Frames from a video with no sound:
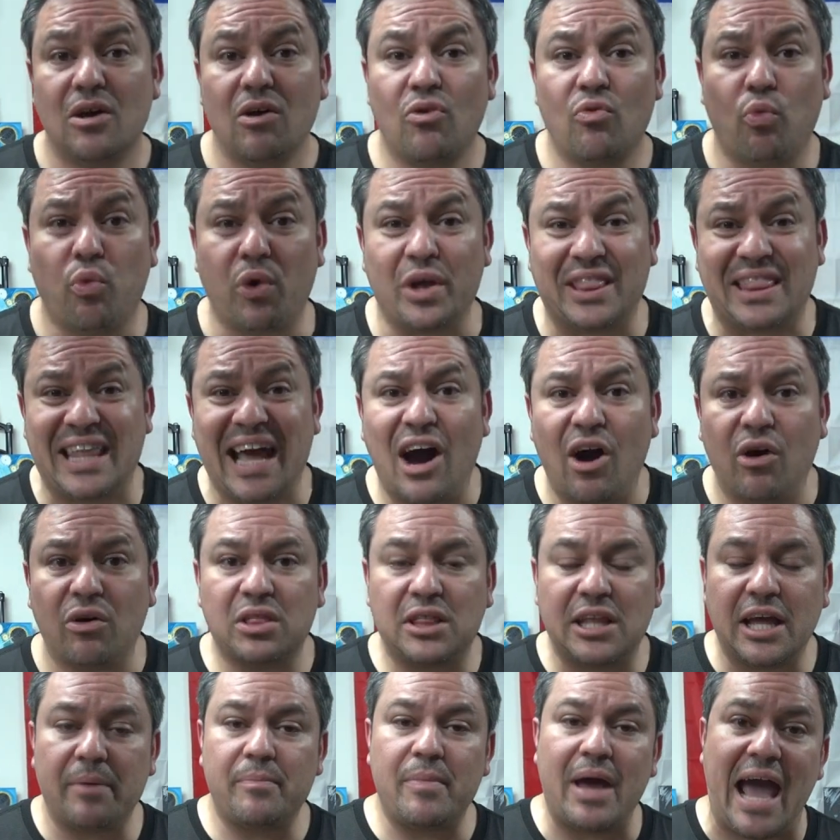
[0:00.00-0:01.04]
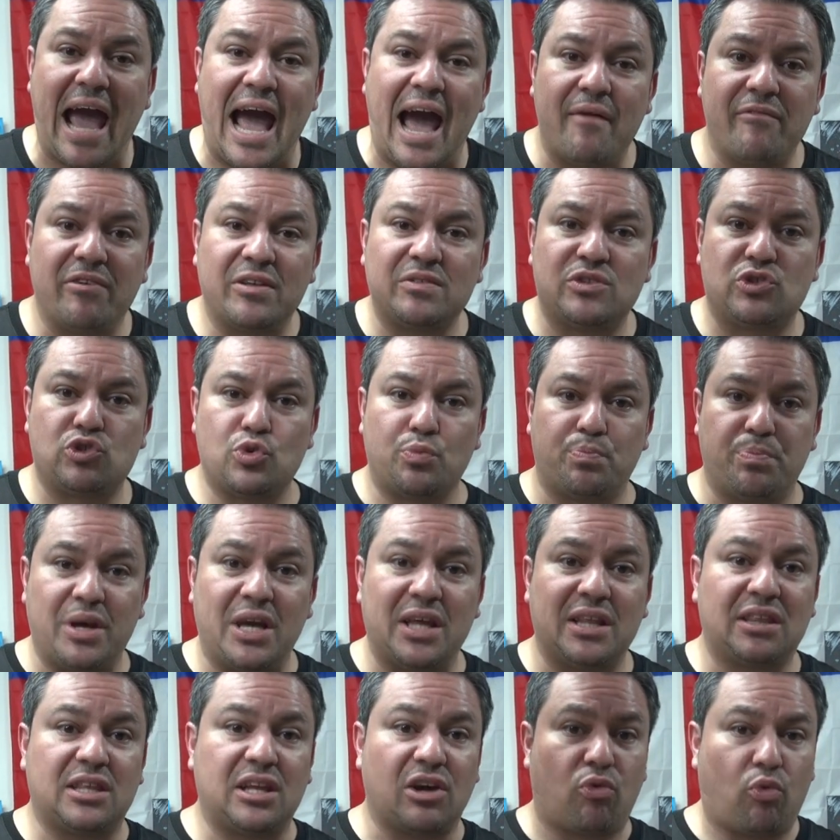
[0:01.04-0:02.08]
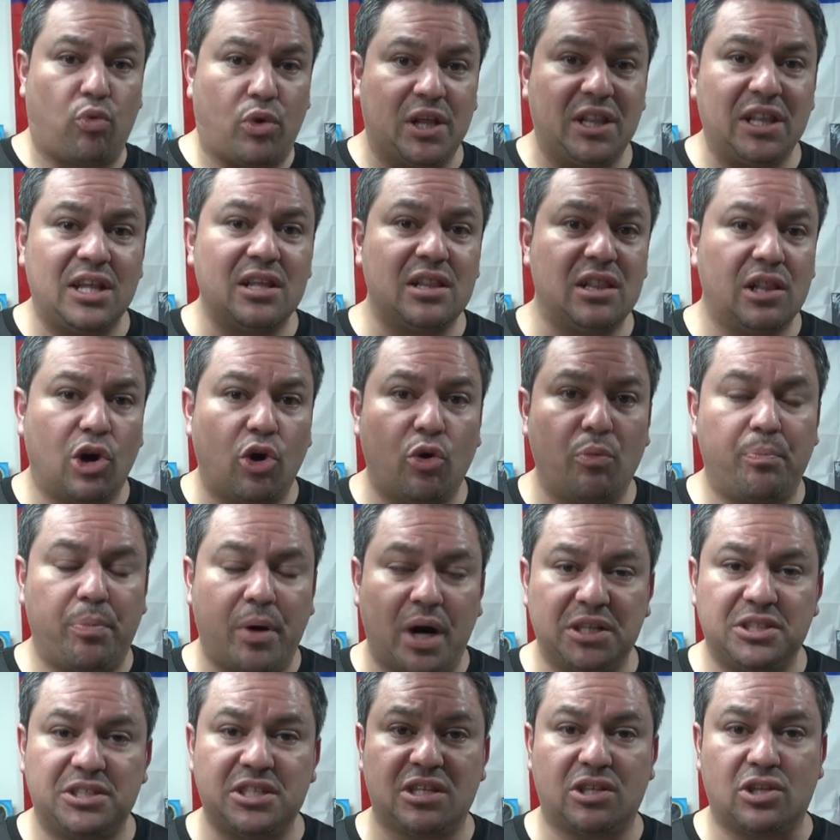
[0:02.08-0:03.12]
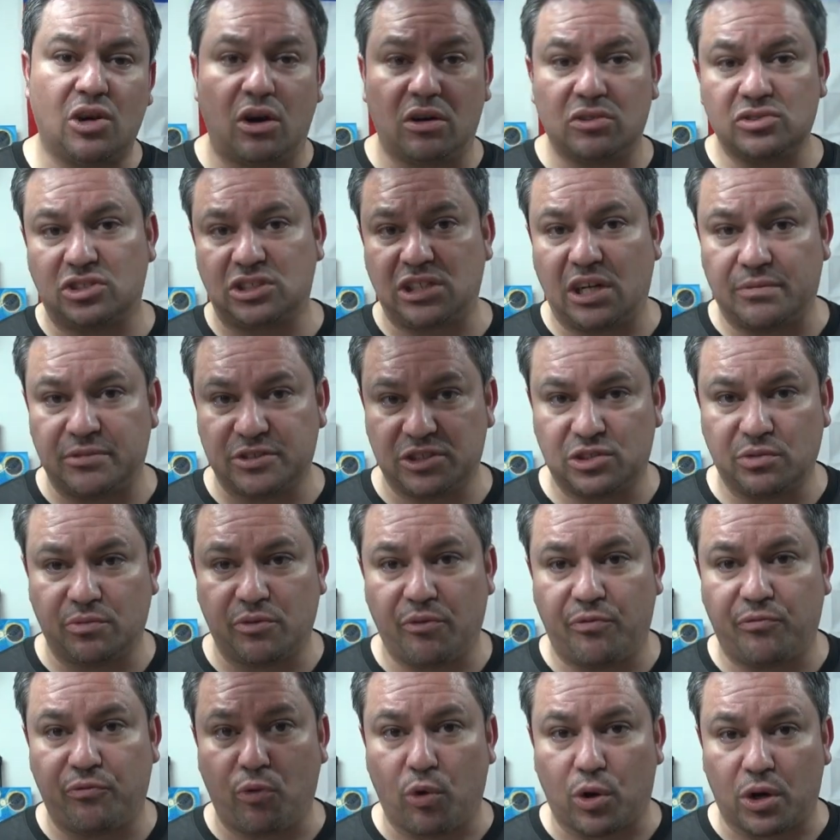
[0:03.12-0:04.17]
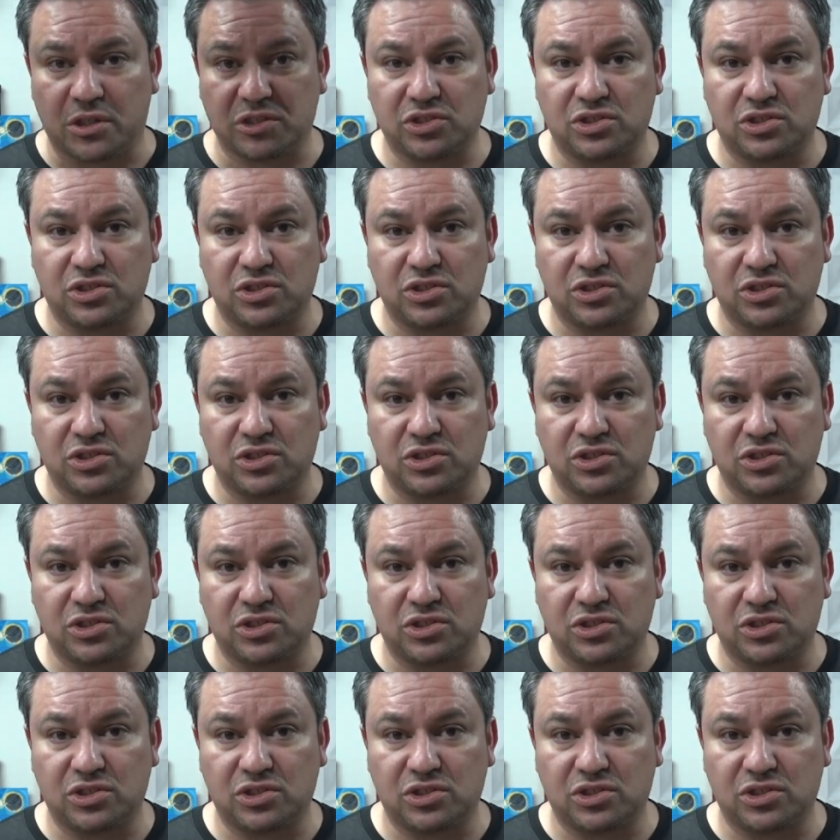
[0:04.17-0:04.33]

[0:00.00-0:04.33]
without them having to beat the really low budget unserviceable fork.